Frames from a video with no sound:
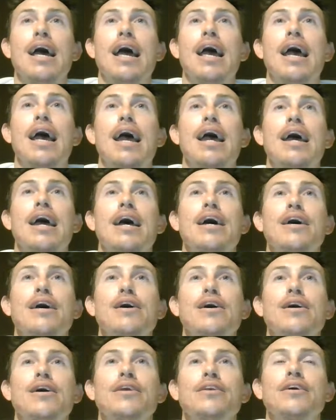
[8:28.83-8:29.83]

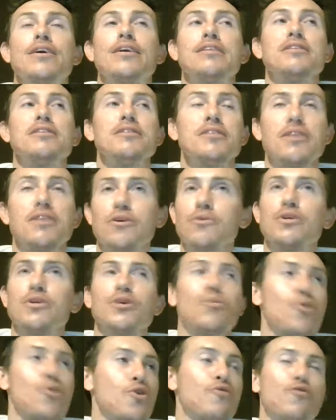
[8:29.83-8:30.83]
And
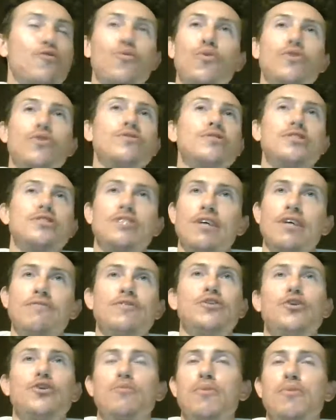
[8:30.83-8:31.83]
literally word for word, the stuff
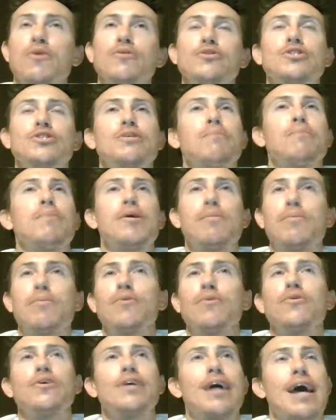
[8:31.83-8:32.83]
in your post,
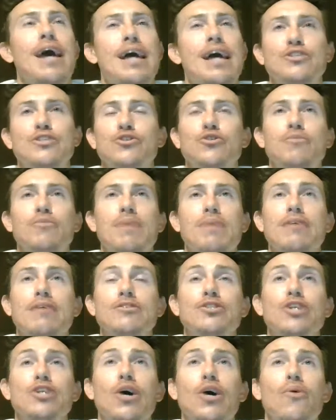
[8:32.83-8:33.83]
people are going to ask you
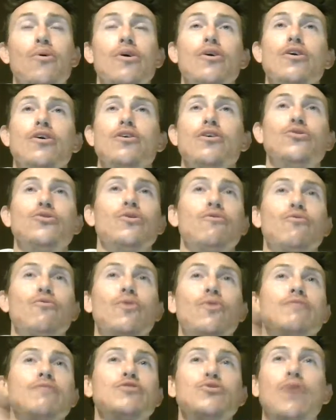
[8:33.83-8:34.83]
about. So you have
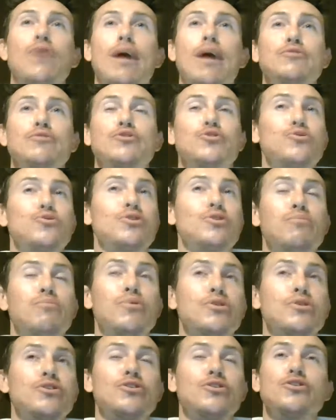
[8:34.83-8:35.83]
one of two options. You can
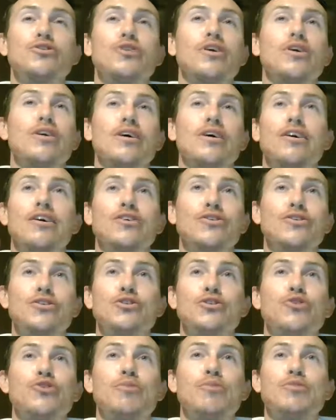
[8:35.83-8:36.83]
put a good
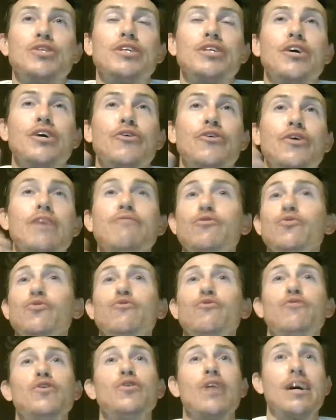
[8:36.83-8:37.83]
description in there. If you
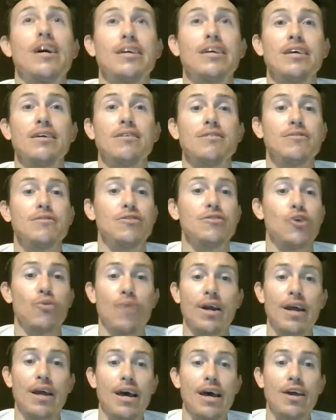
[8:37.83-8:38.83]
feel like it, go
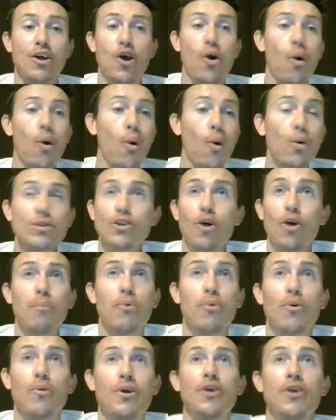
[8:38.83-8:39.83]
right ahead, or don't
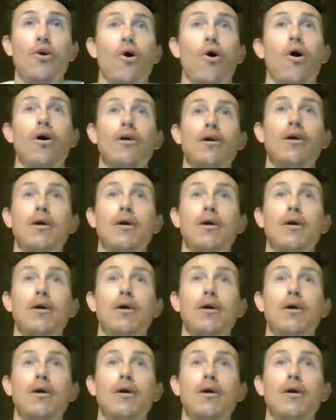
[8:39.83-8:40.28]
put one at all.